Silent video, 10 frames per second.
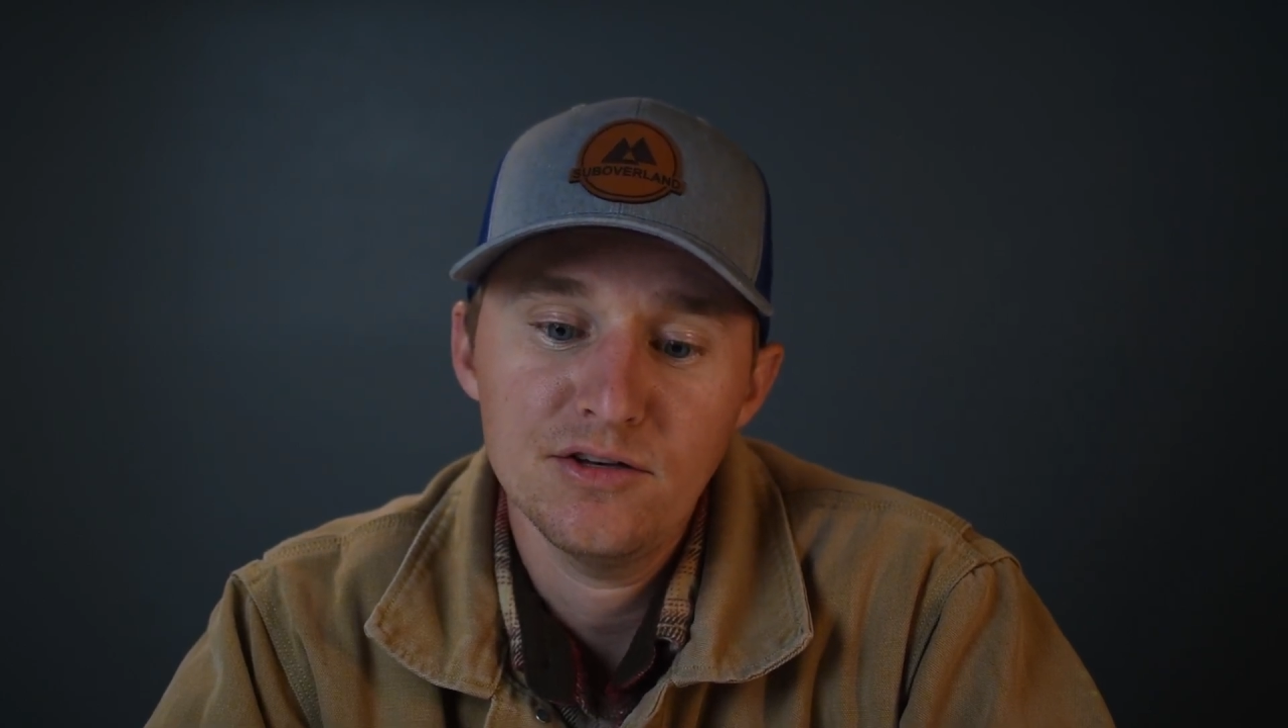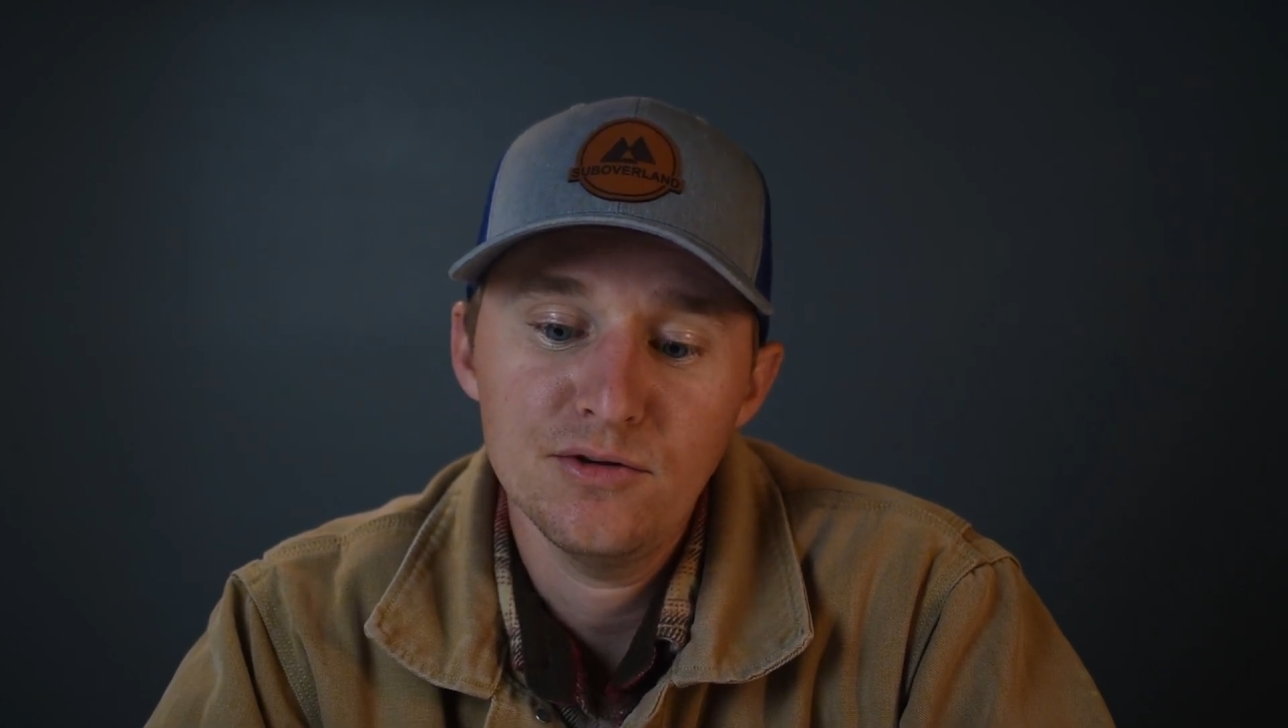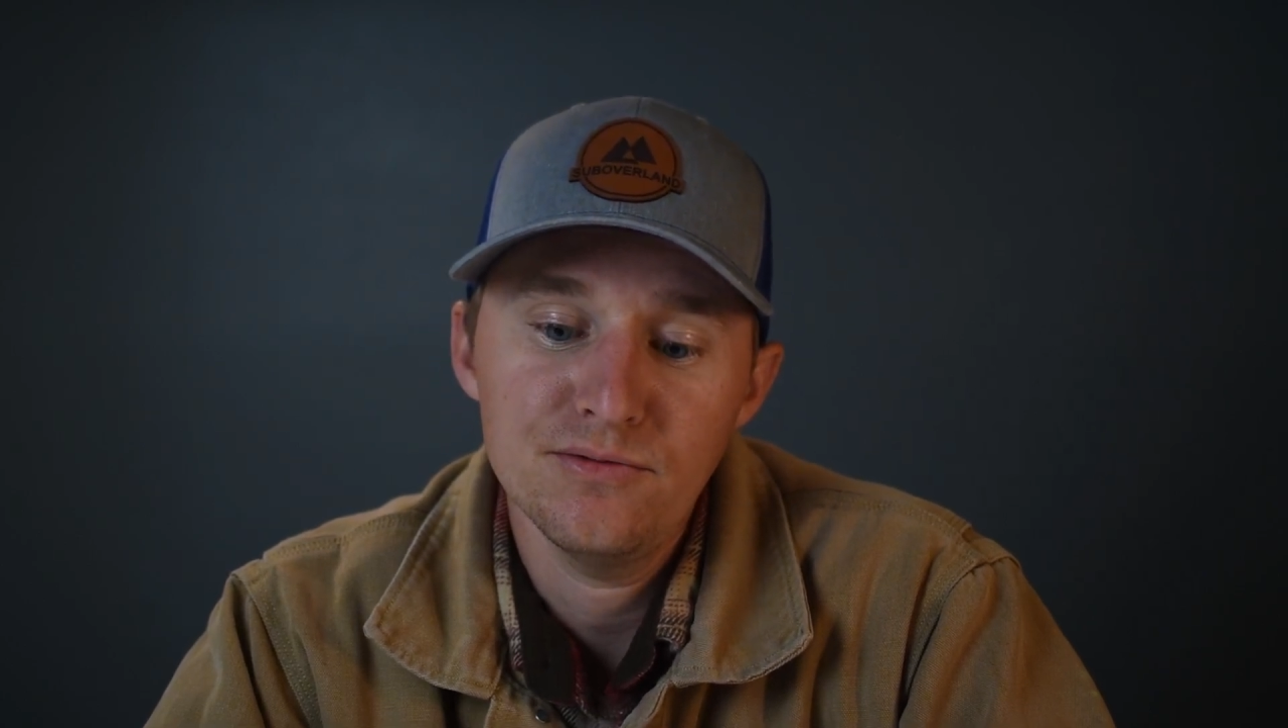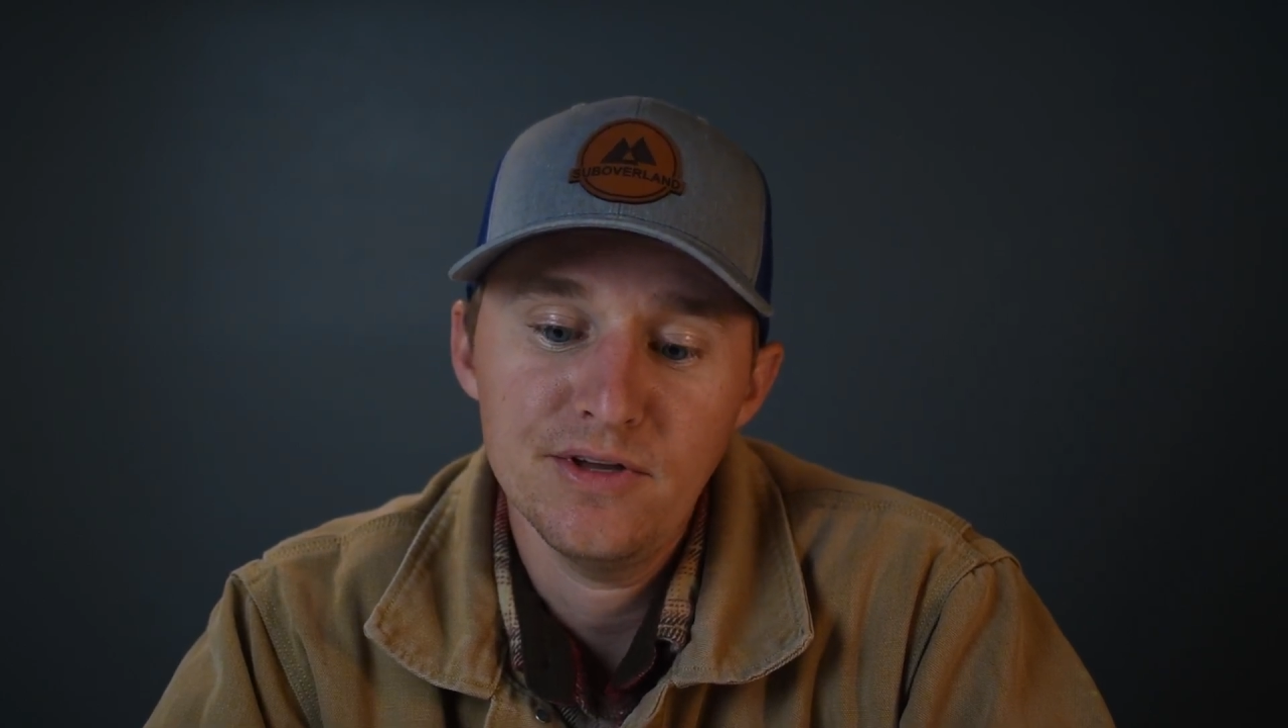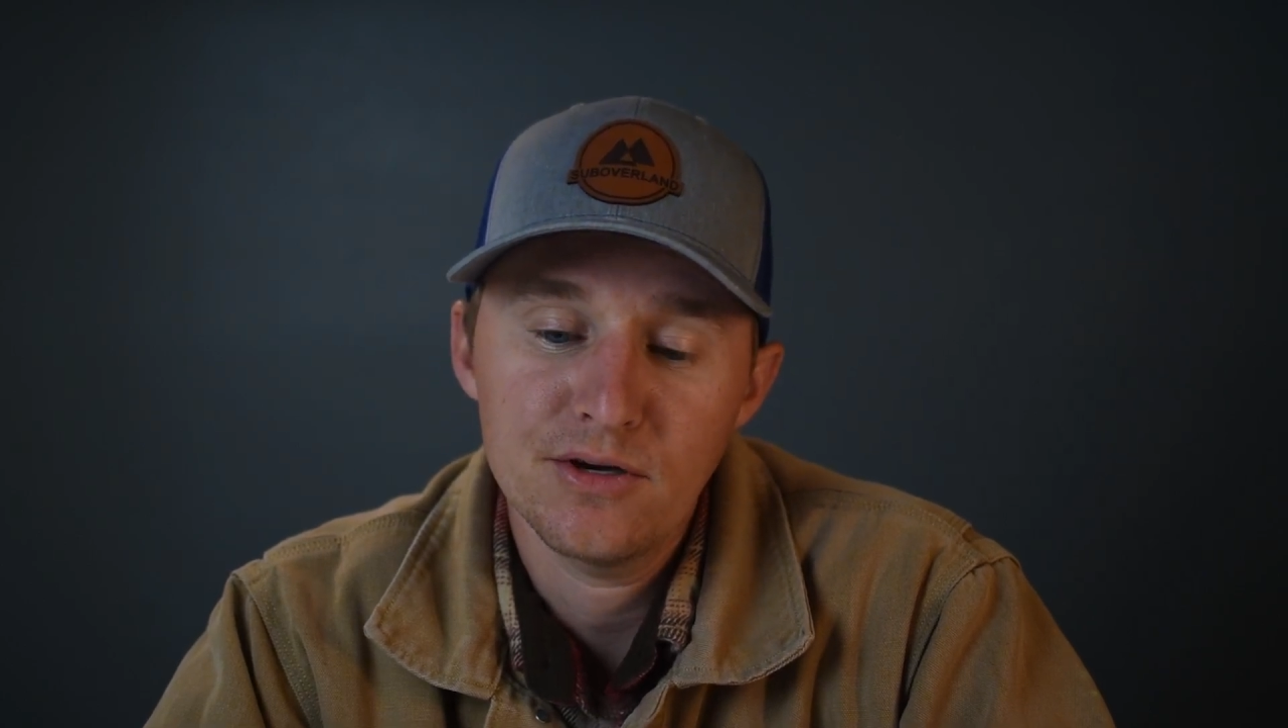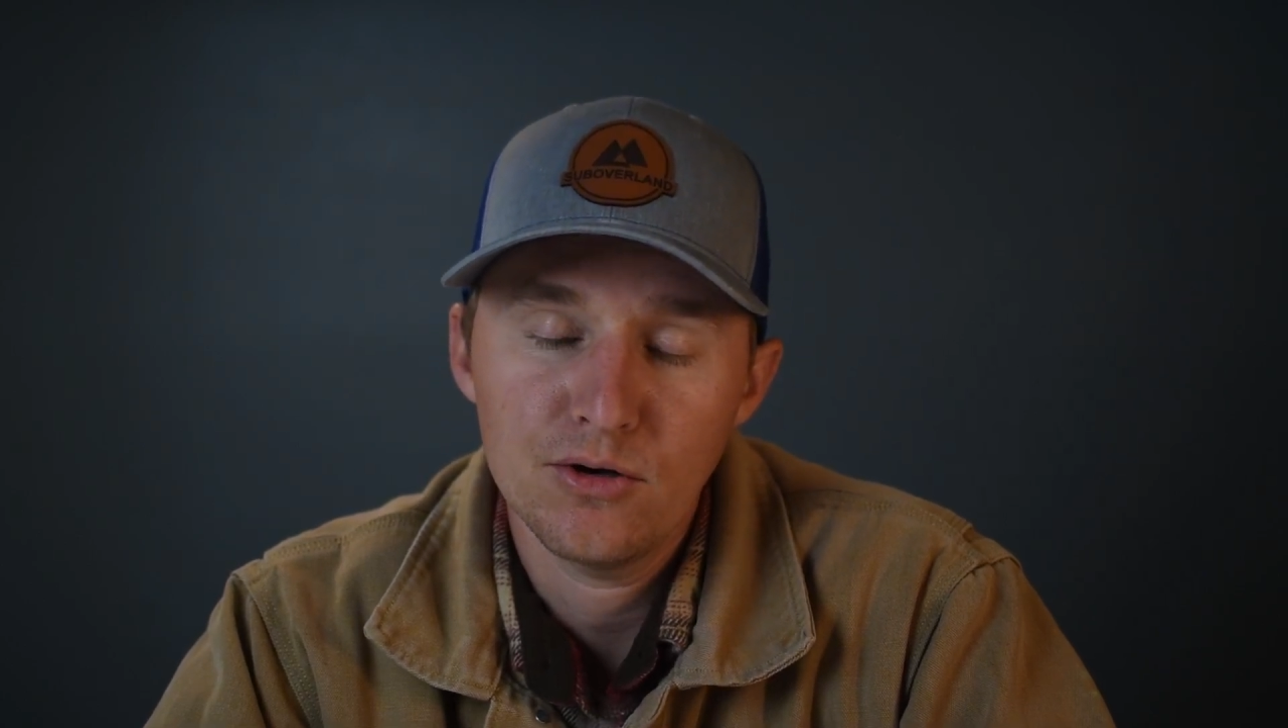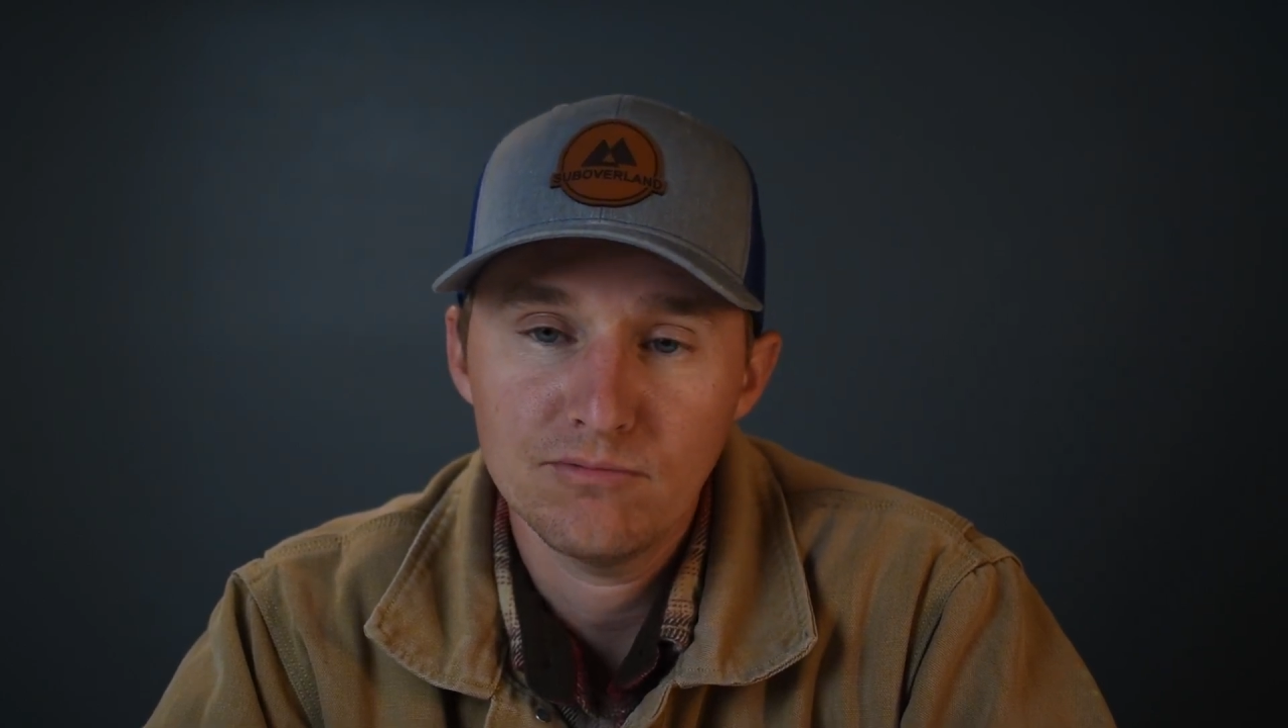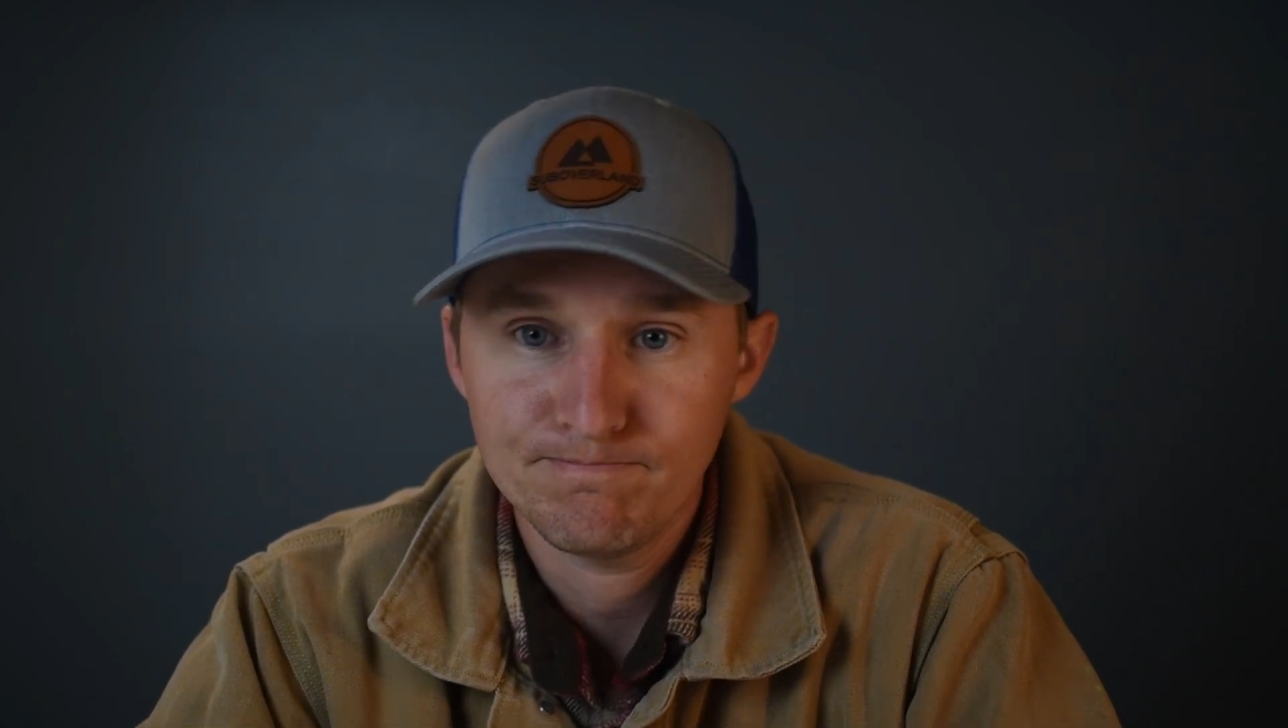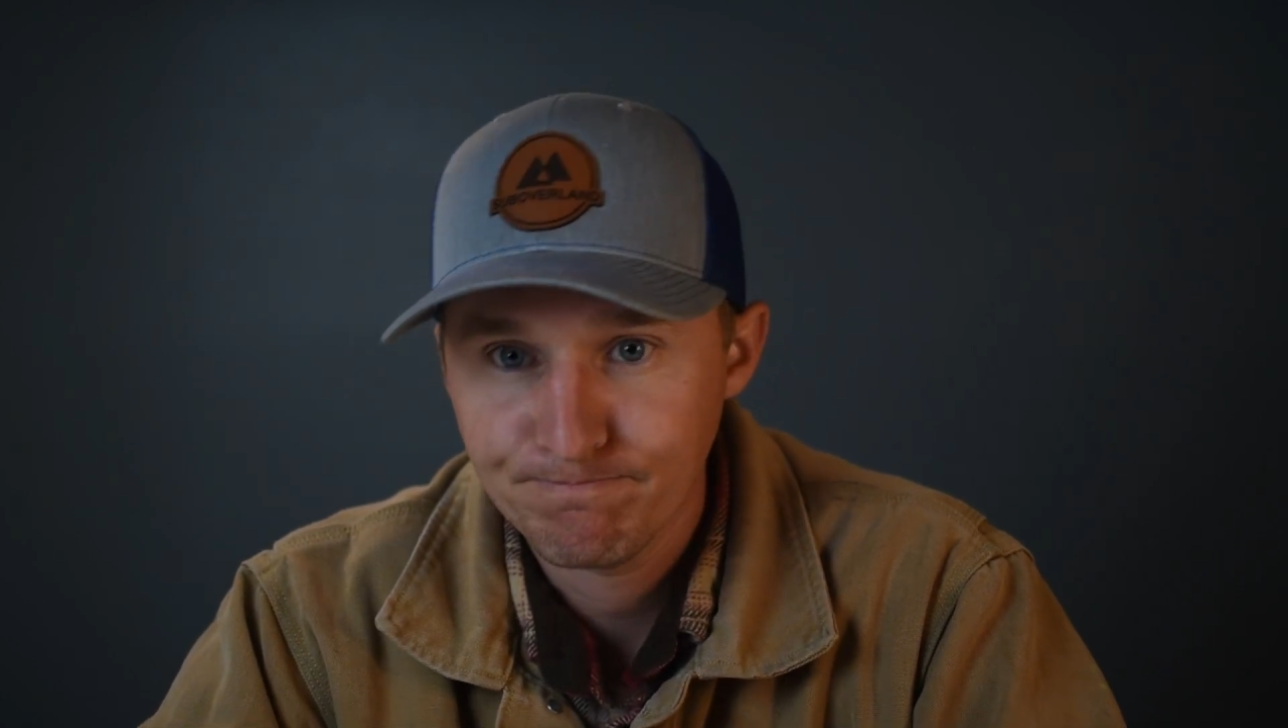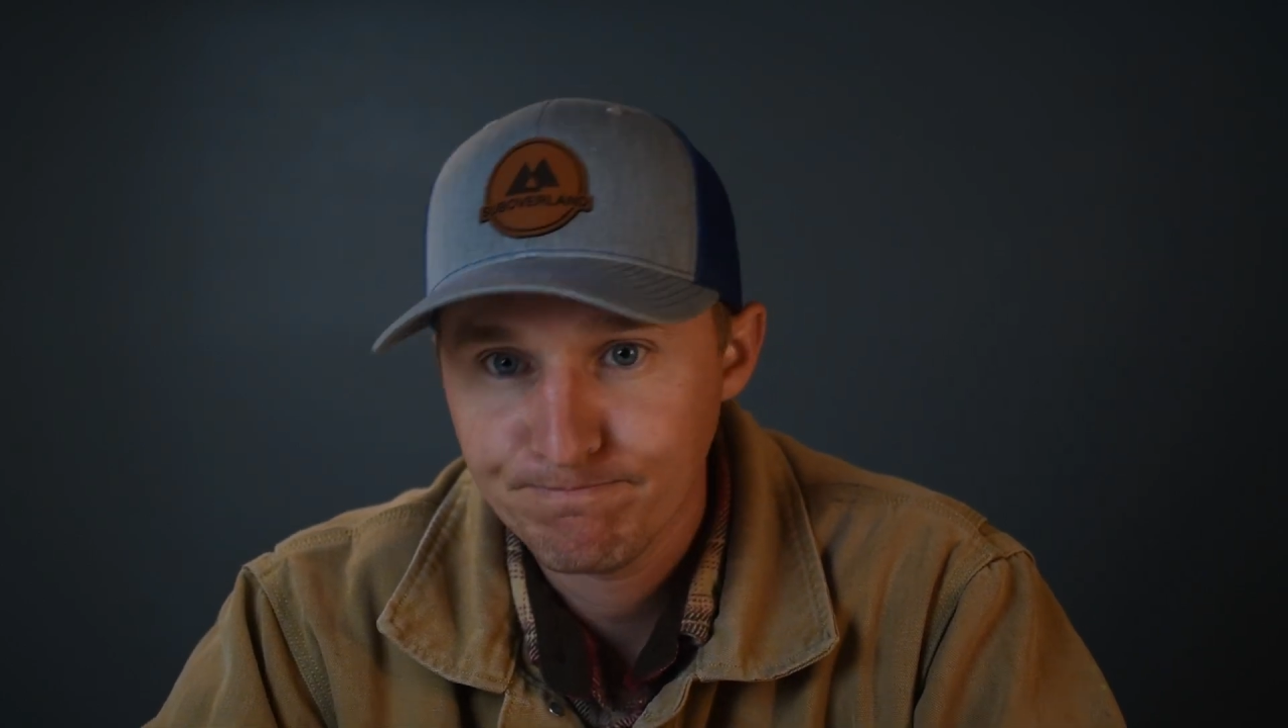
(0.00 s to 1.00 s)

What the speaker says: new vehicle.